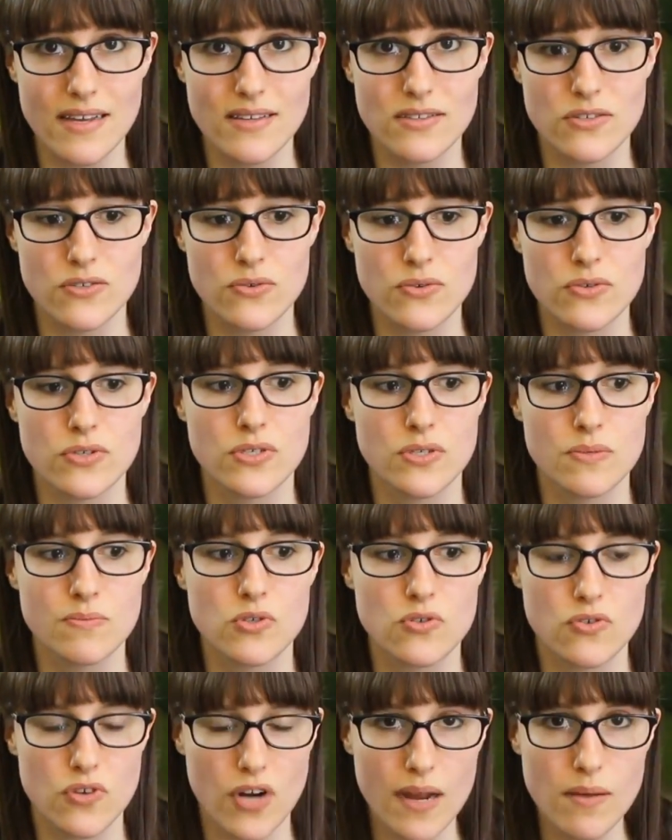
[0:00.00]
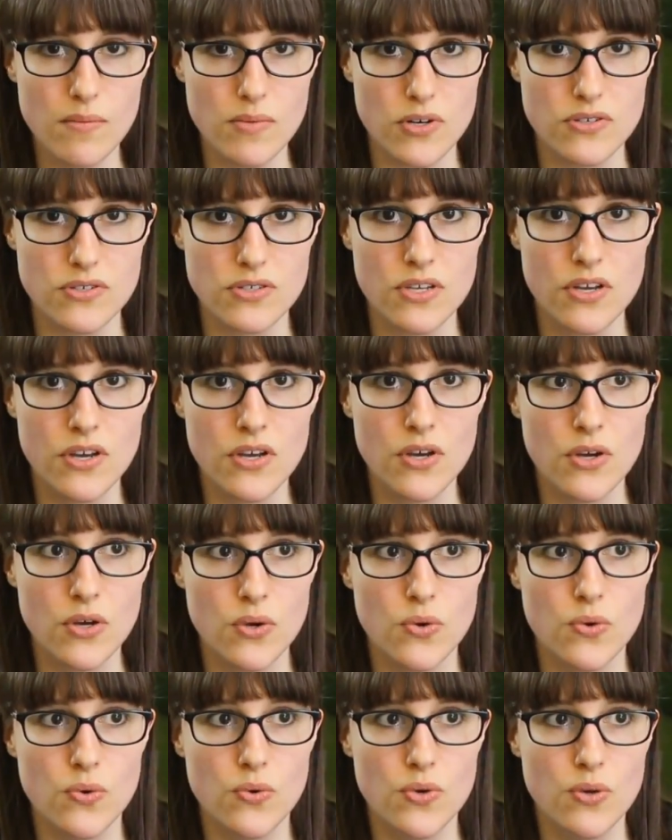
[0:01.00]
it's your subscribers
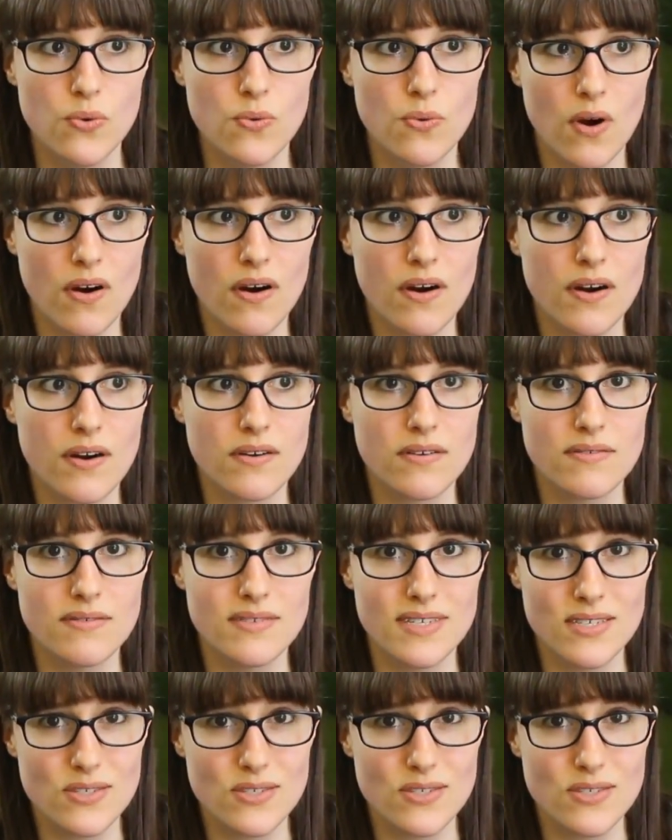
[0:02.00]
who you are